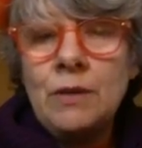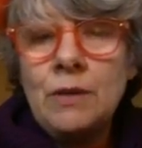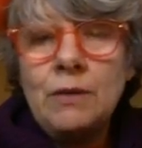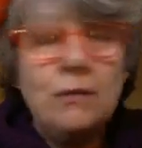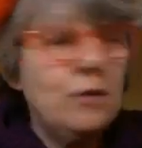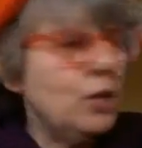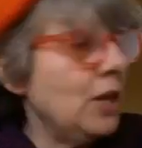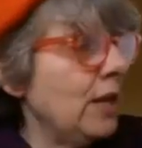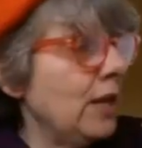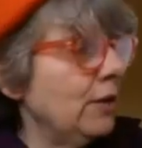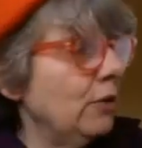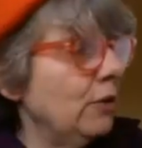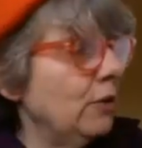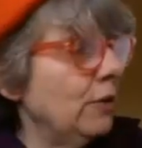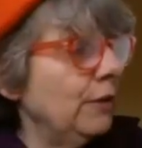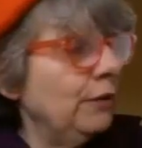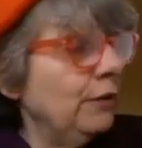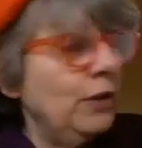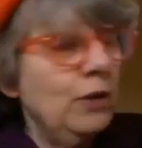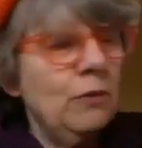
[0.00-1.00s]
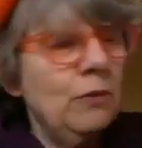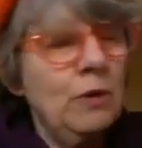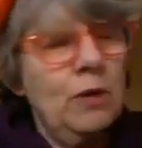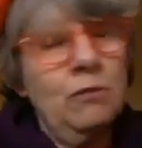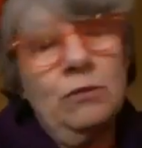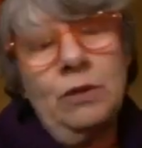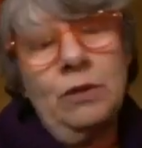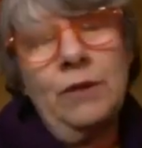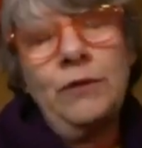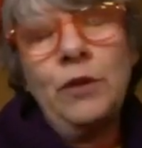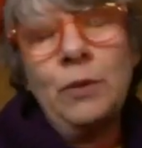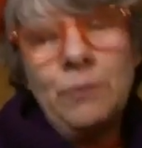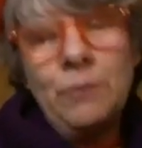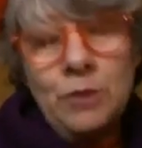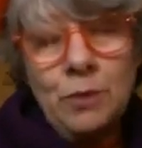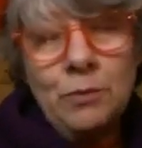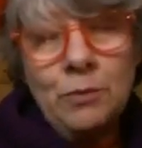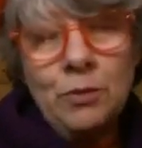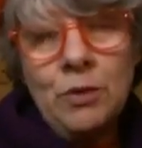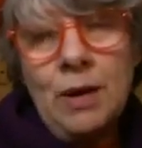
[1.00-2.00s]
channel, if you
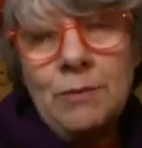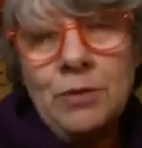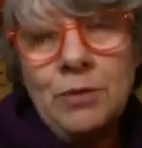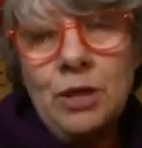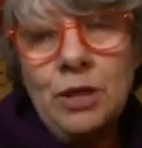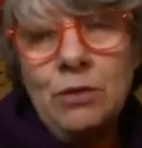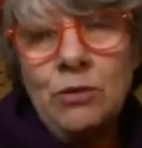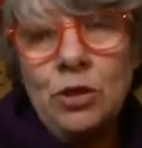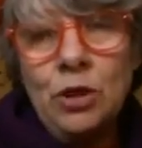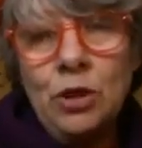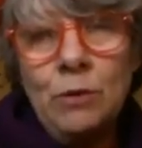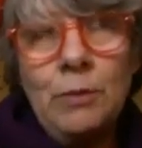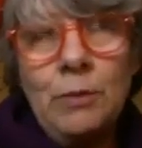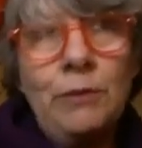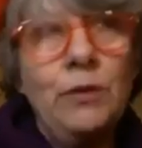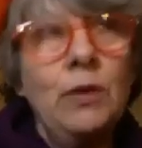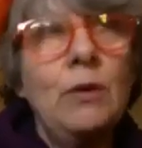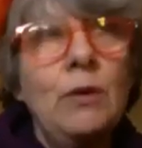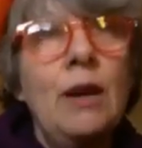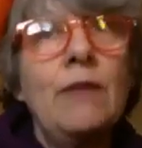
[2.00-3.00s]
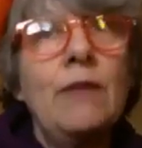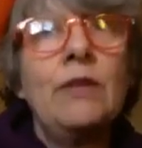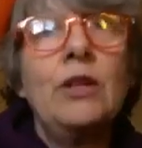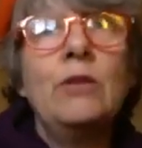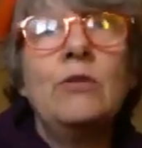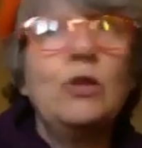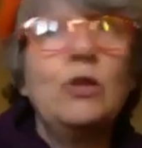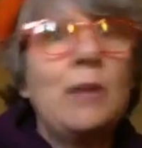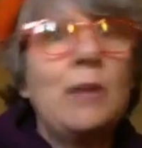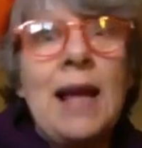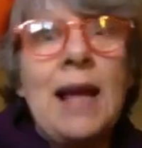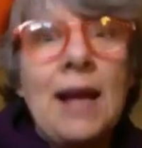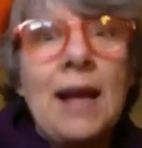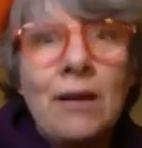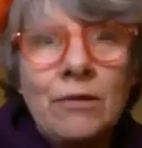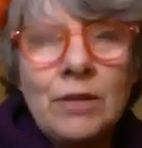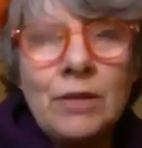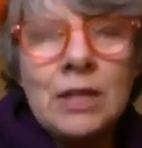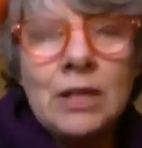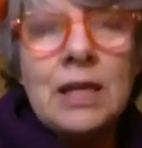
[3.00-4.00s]
subscribe to YouTube, if you have a YouTube
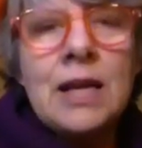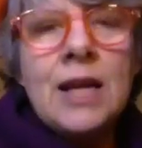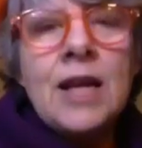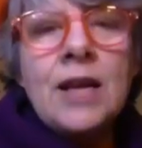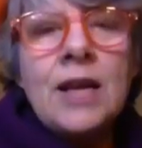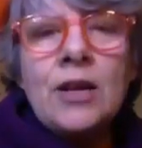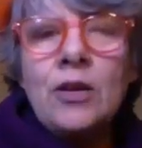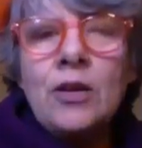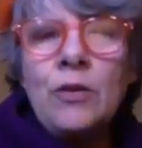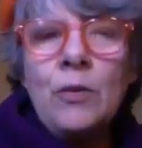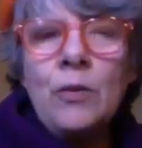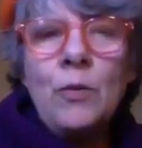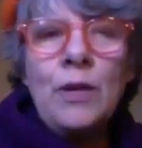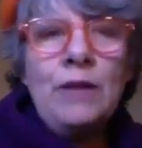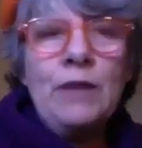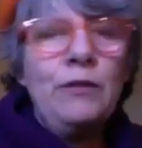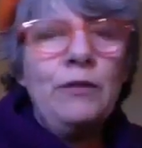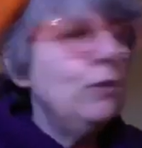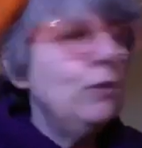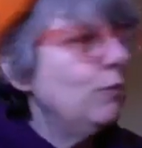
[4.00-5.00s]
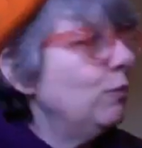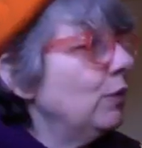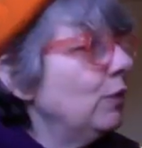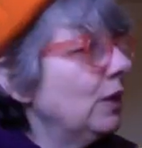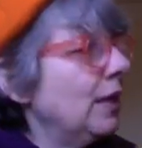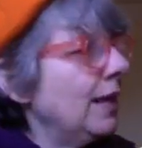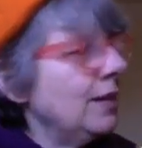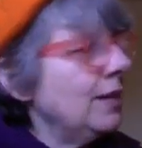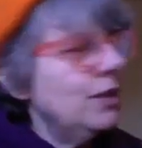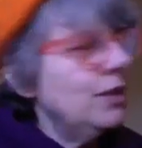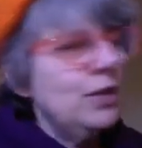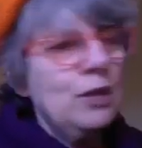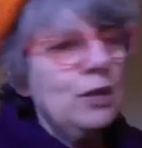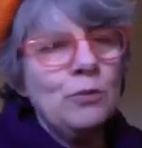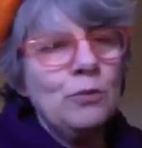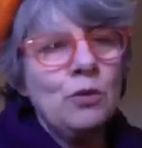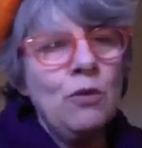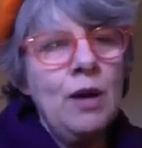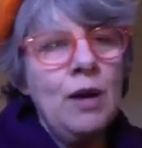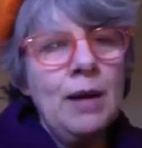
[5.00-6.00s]
account, if you would like to
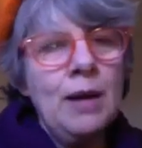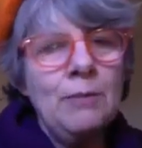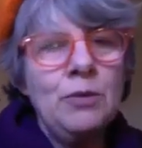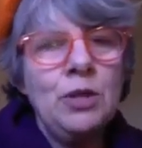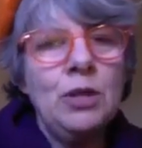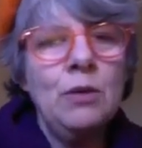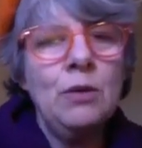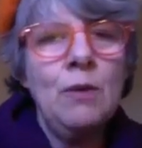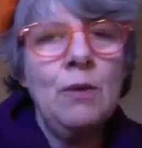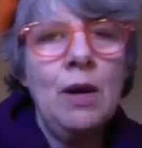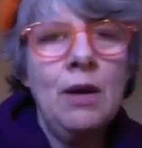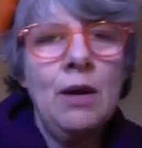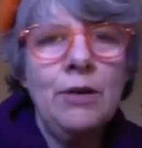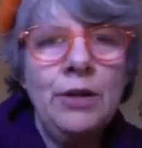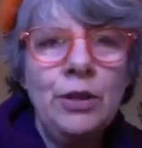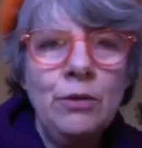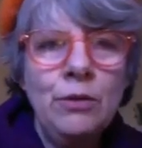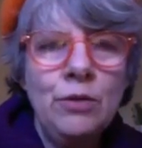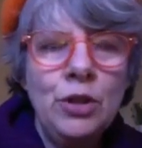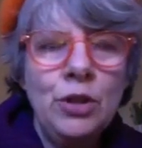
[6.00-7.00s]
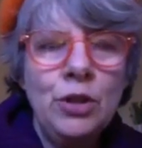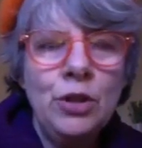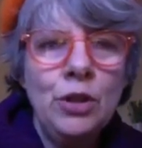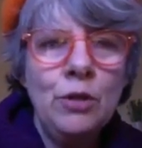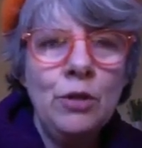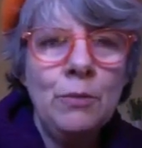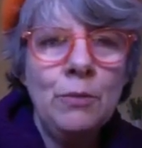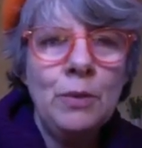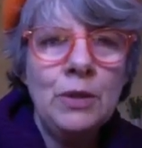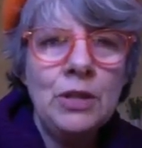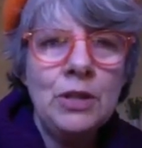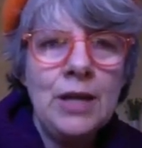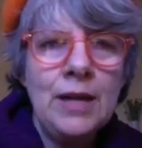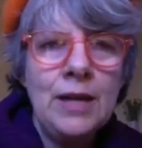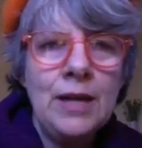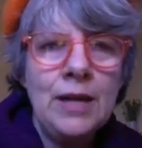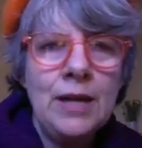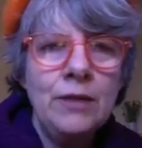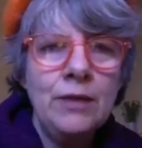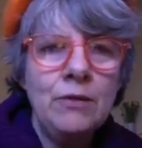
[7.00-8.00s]
subscribe to our YouTube
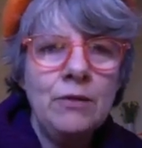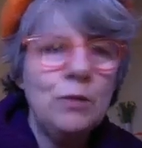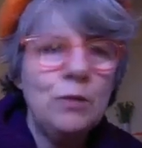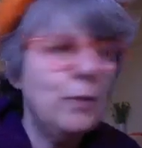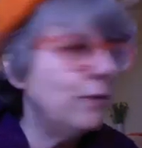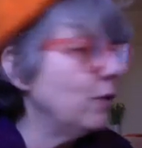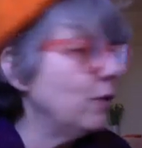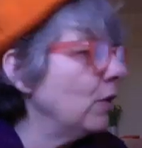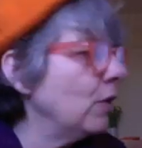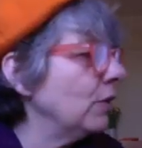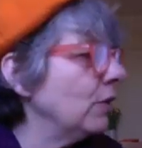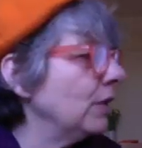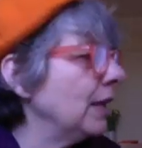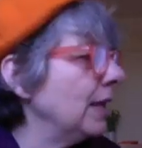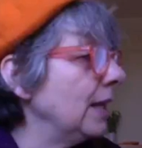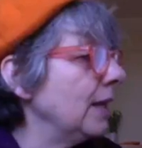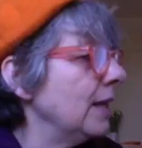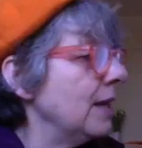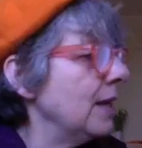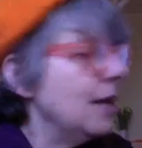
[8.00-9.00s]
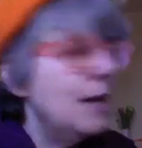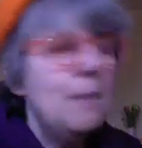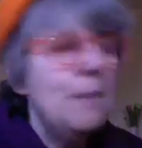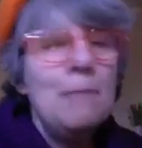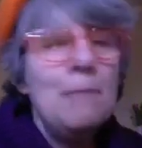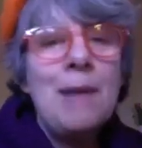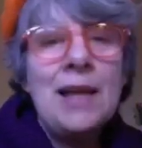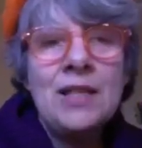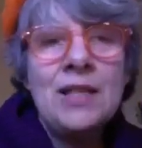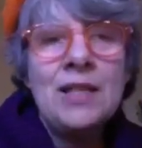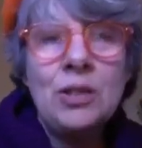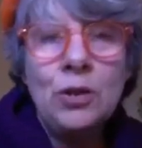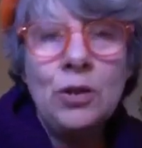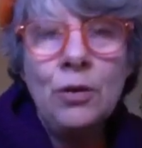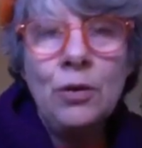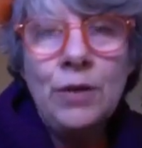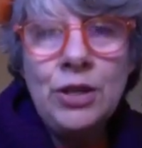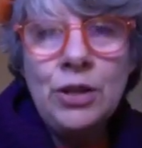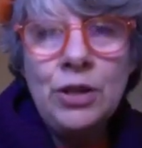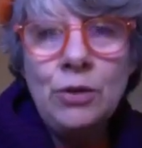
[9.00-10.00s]
channels, we've got the Maths
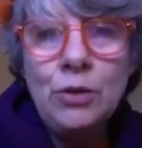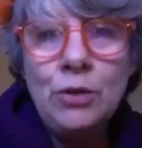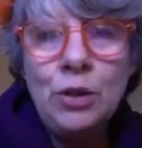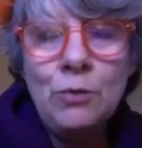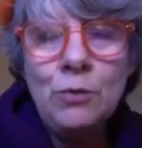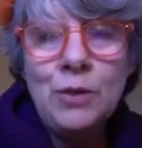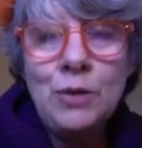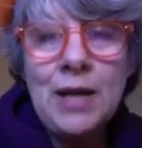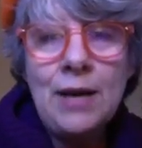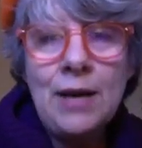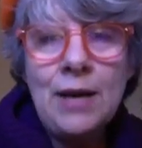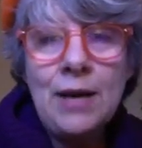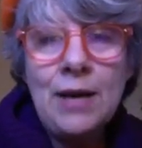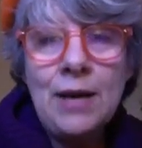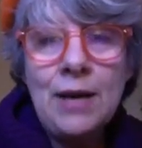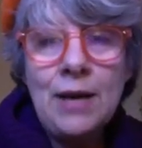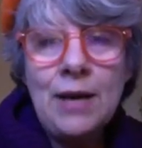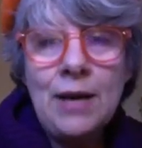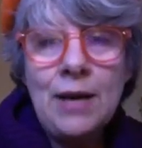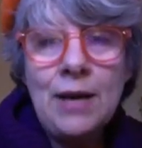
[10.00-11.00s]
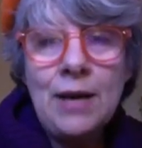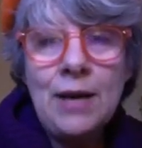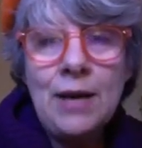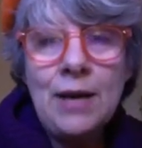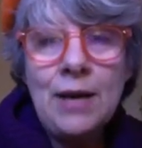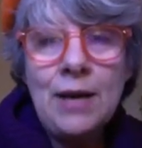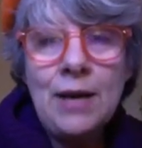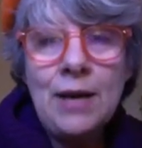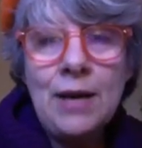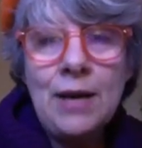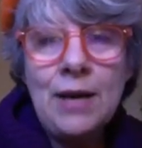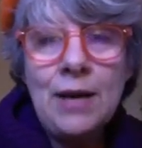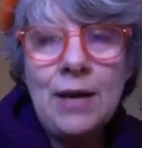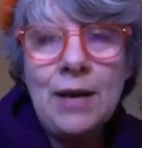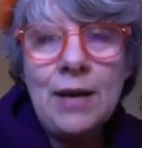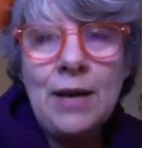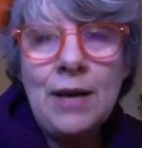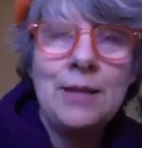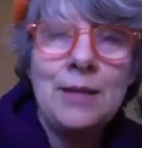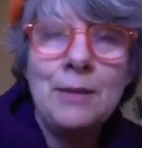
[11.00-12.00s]
Toys YouTube channel where we
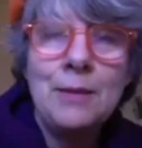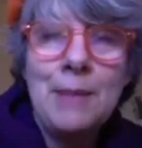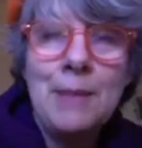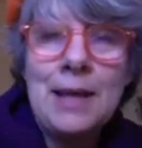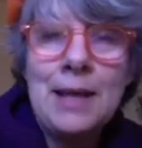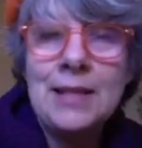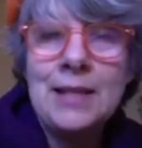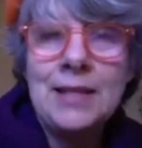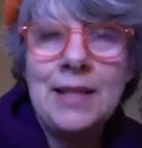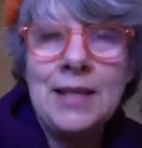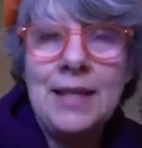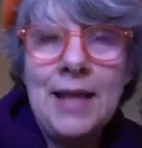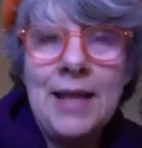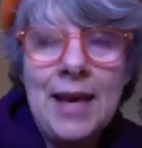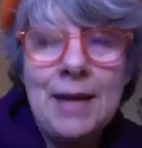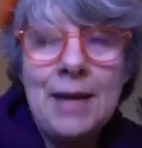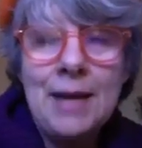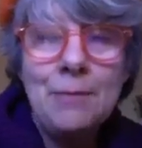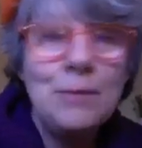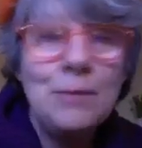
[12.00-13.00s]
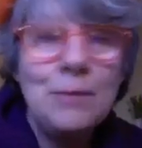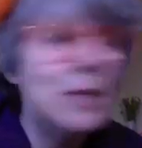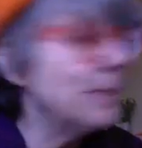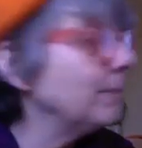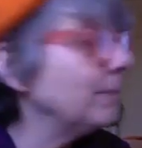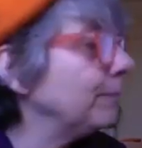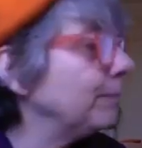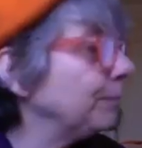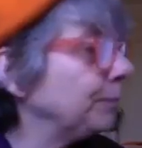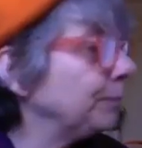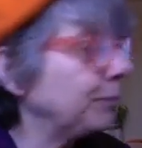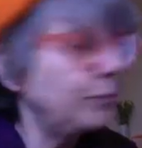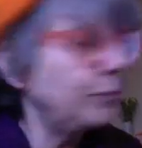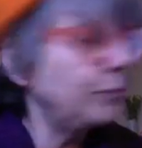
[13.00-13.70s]
find the games in maths and the maths in games.